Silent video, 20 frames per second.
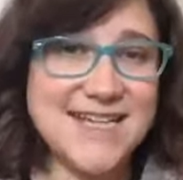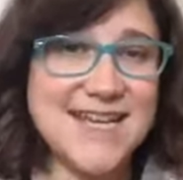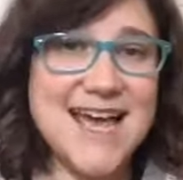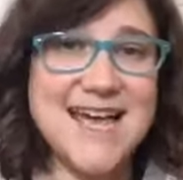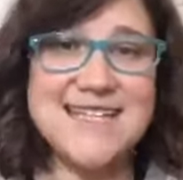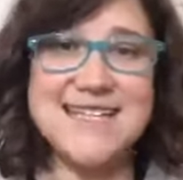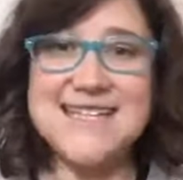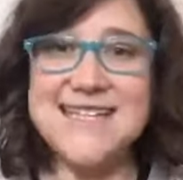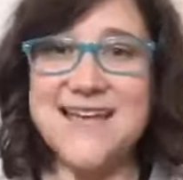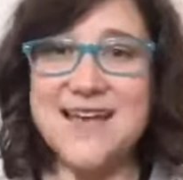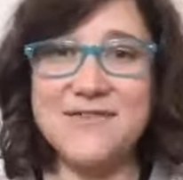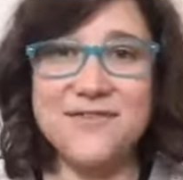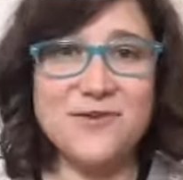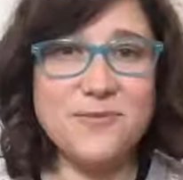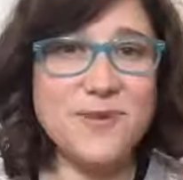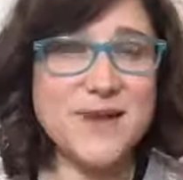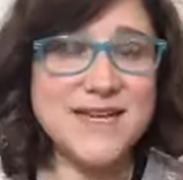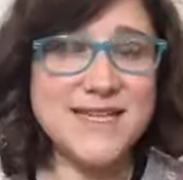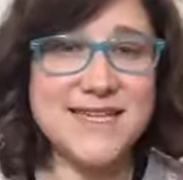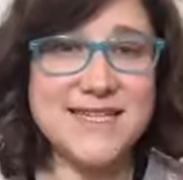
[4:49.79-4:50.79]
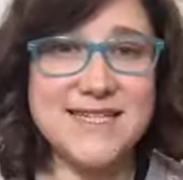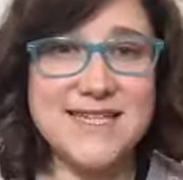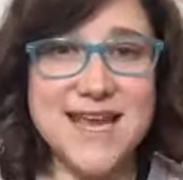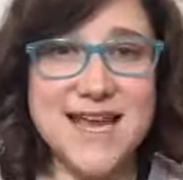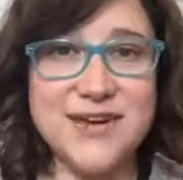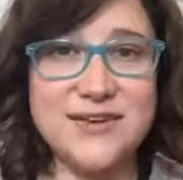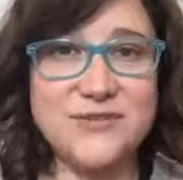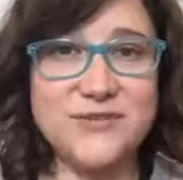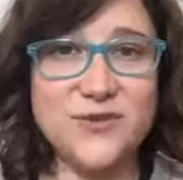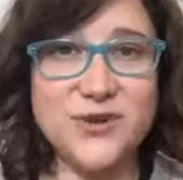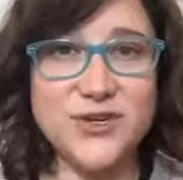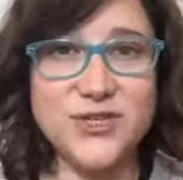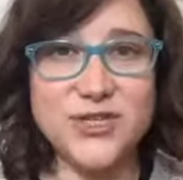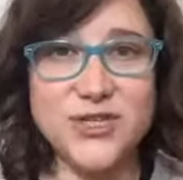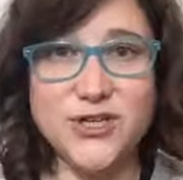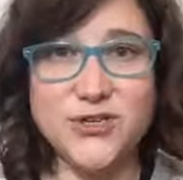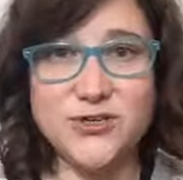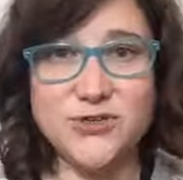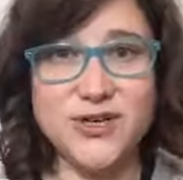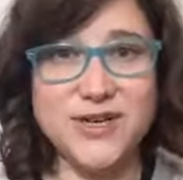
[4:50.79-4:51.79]
has never been designed for
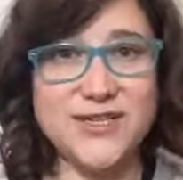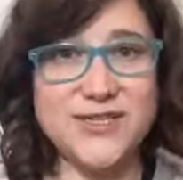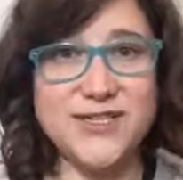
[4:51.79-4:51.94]
children.